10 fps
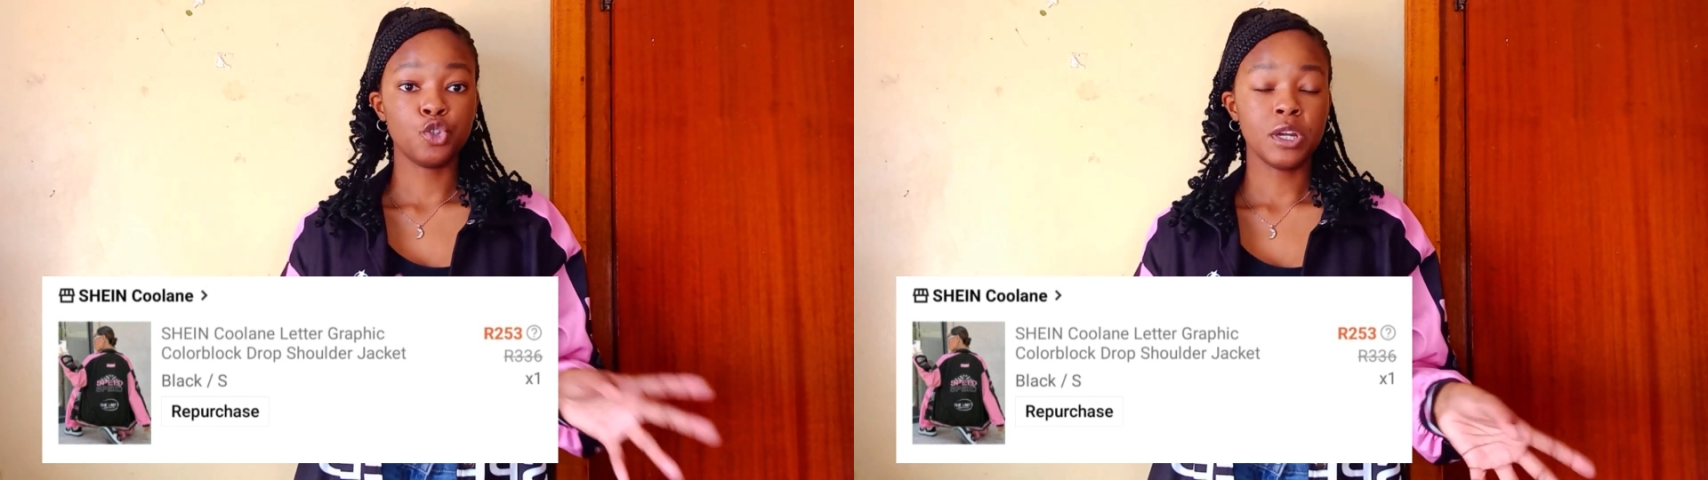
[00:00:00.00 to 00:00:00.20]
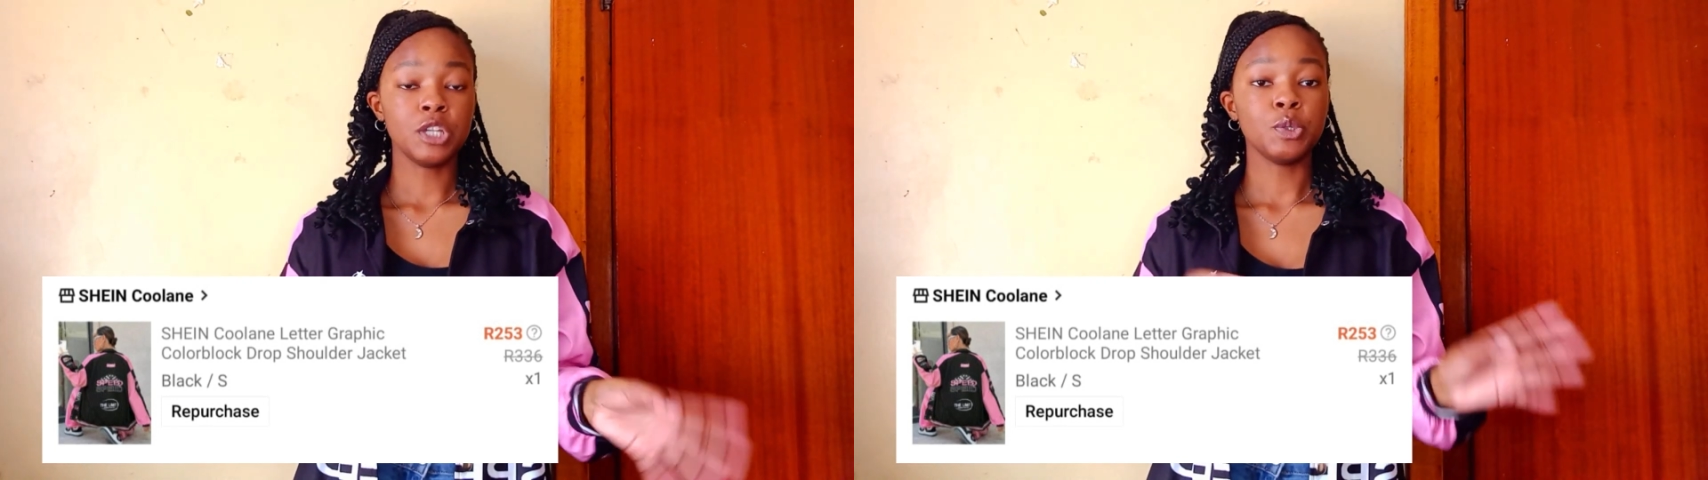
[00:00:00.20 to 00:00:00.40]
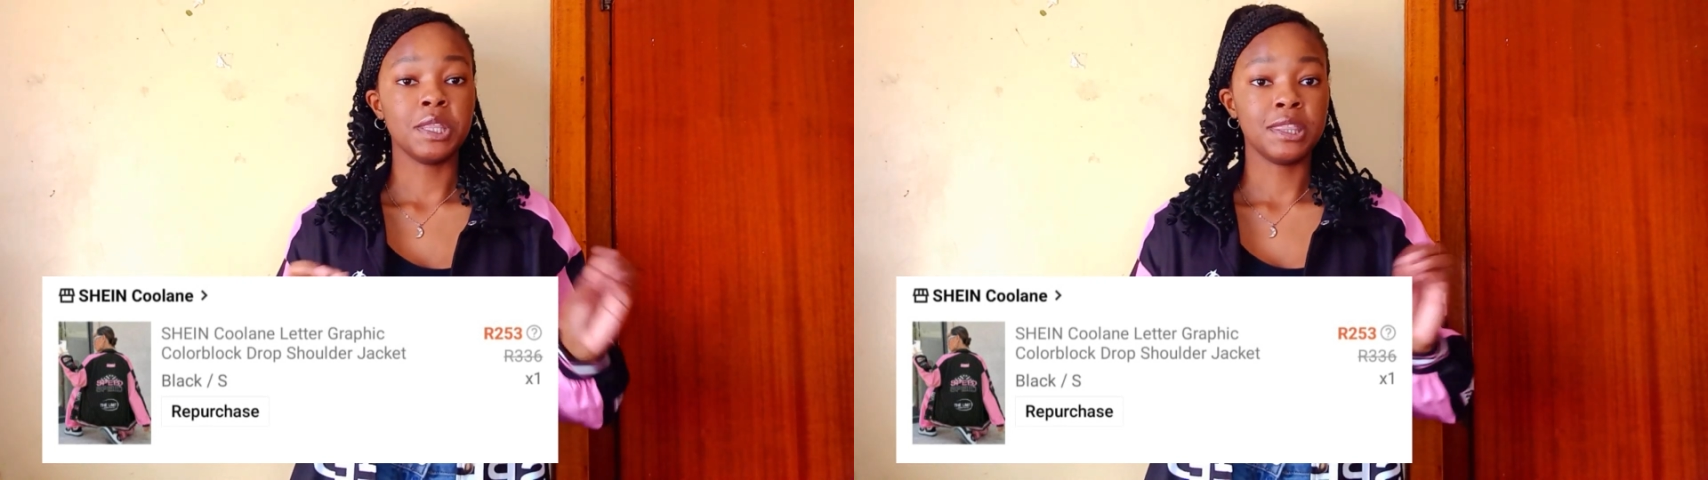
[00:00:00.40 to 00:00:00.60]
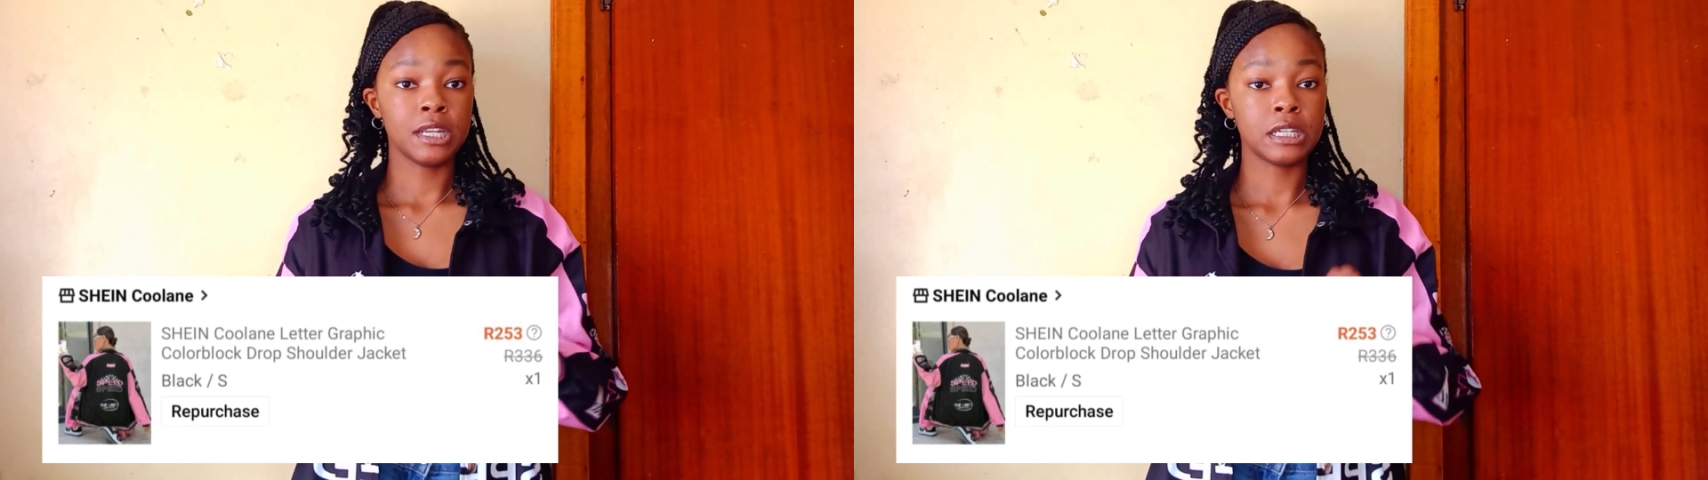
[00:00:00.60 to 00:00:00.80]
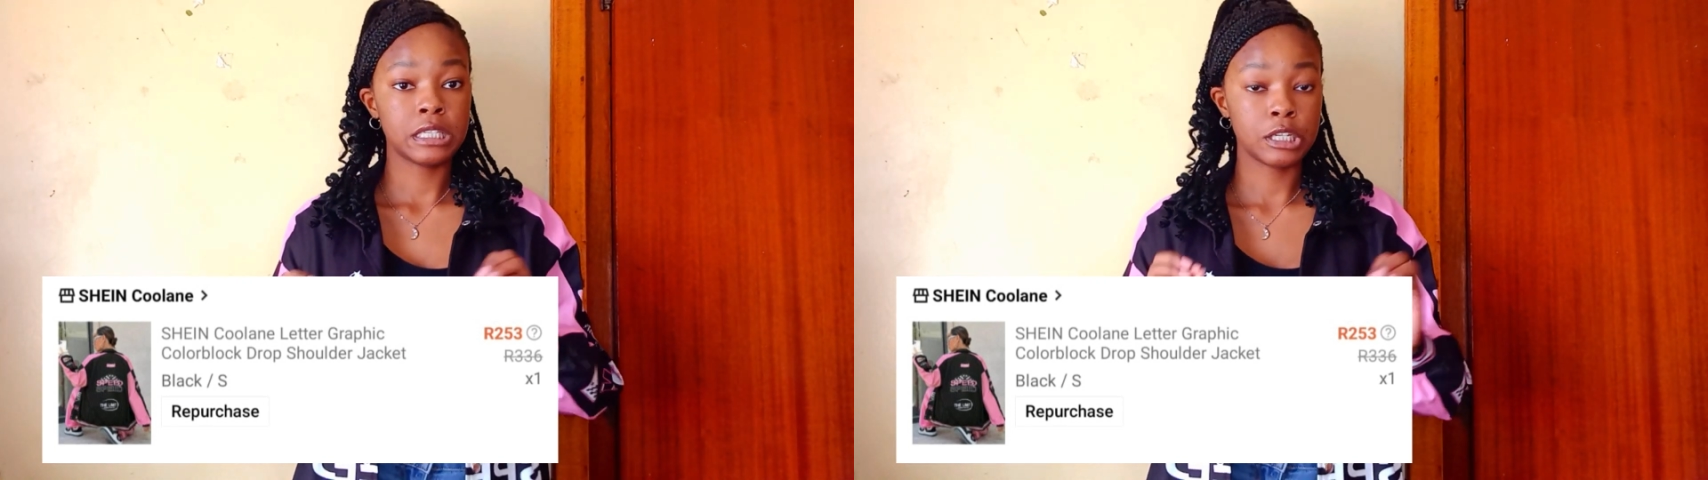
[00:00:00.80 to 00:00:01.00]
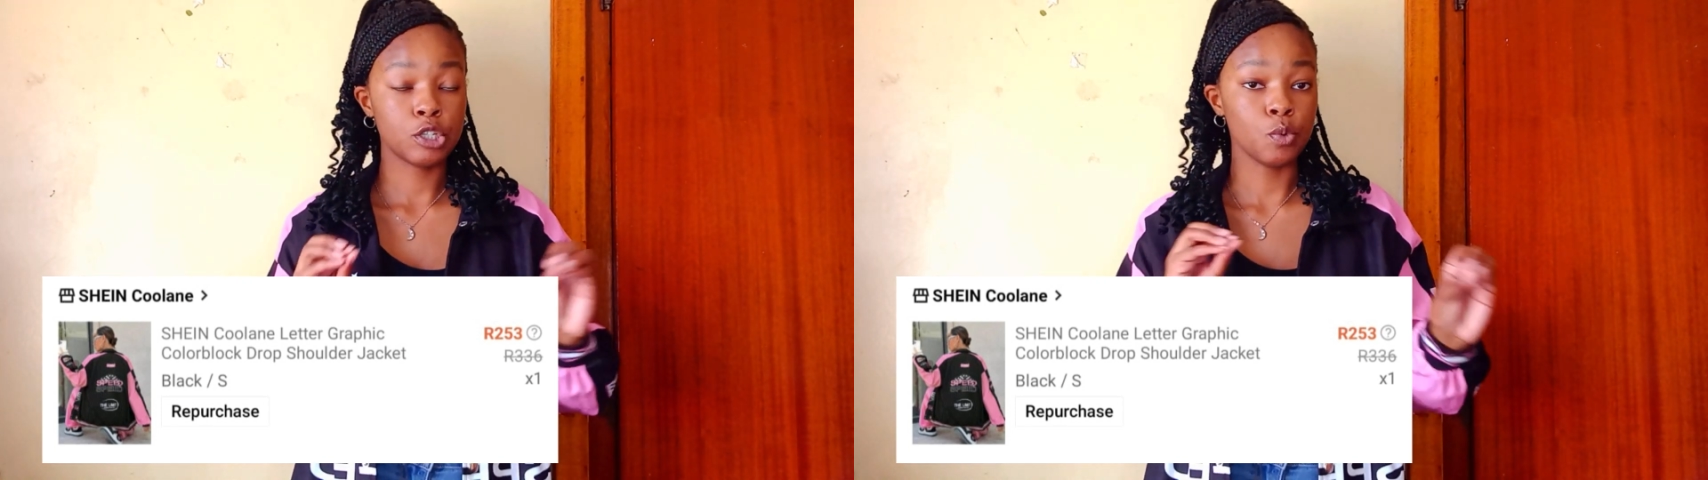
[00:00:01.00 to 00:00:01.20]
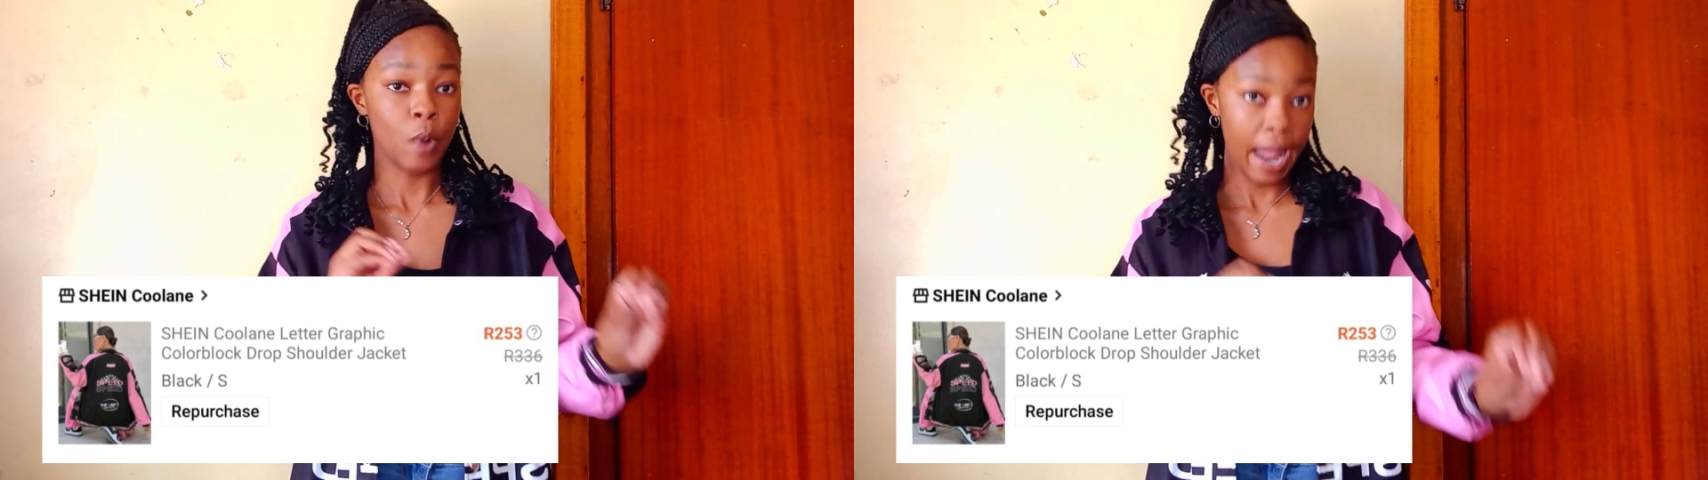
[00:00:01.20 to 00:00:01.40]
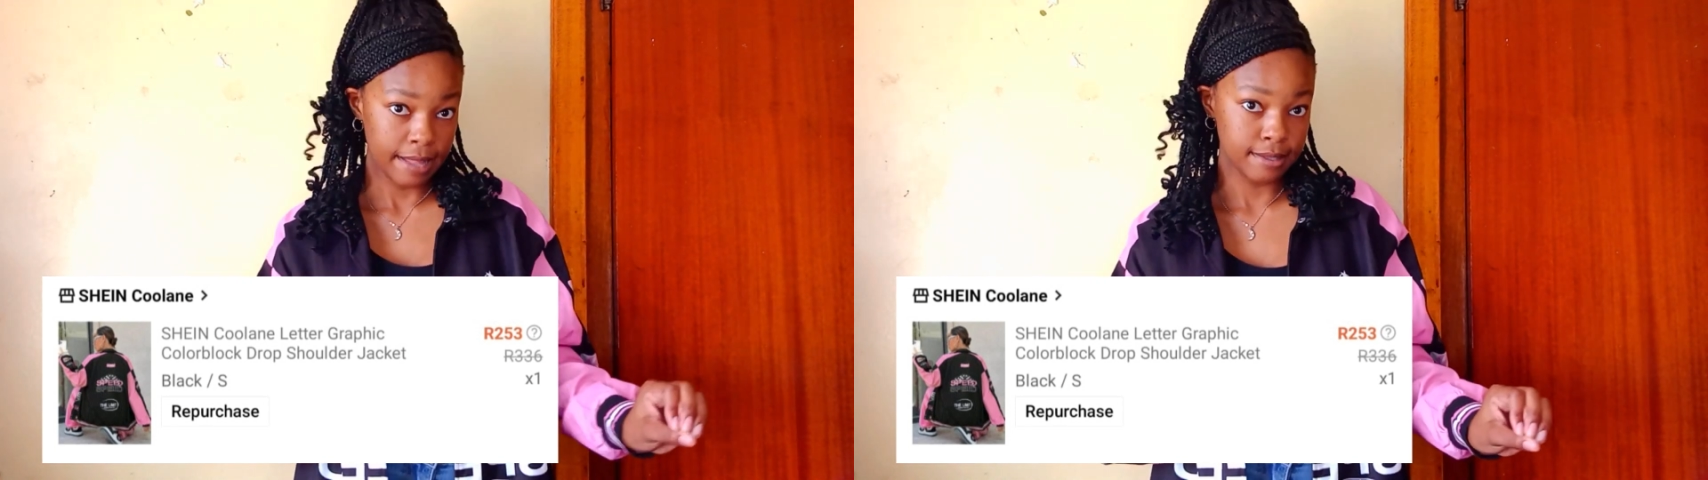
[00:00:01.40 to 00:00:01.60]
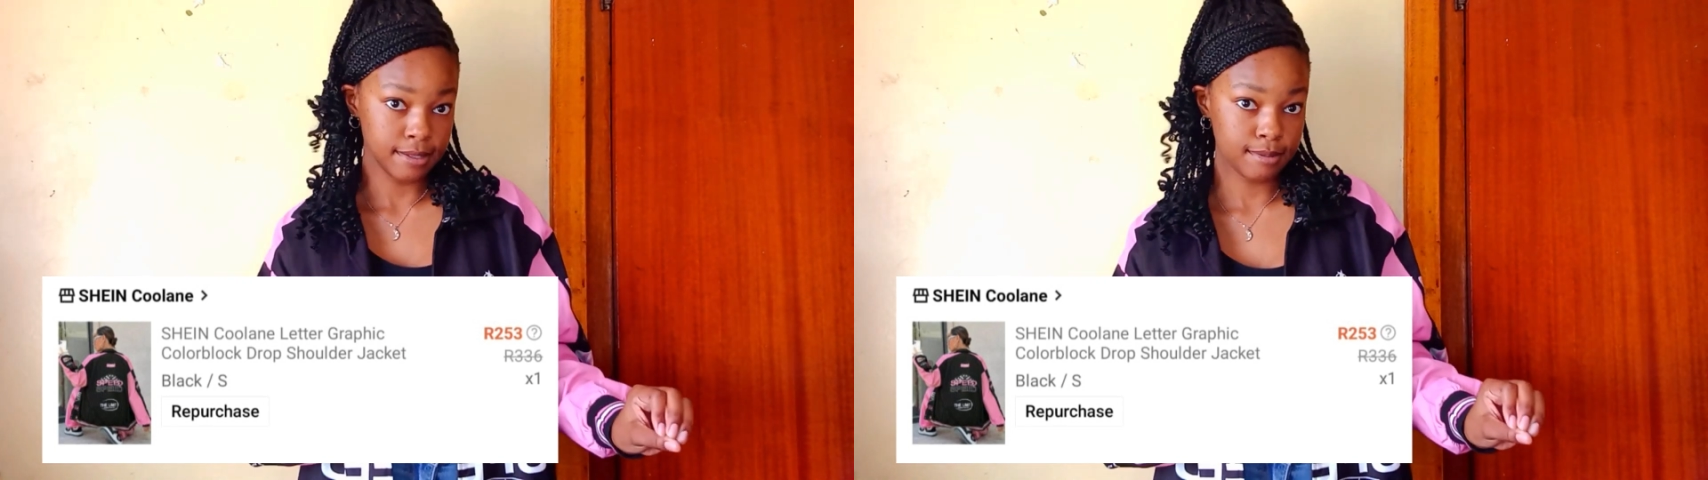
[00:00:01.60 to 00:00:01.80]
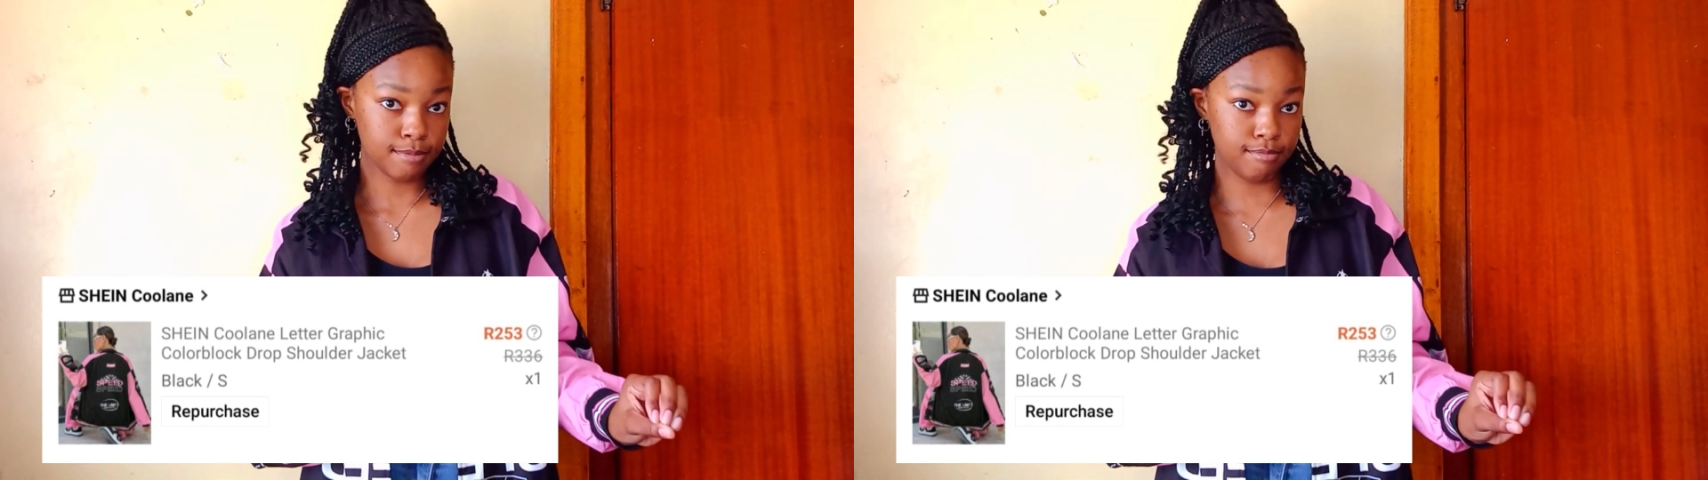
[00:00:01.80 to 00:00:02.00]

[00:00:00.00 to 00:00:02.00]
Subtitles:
336 rands.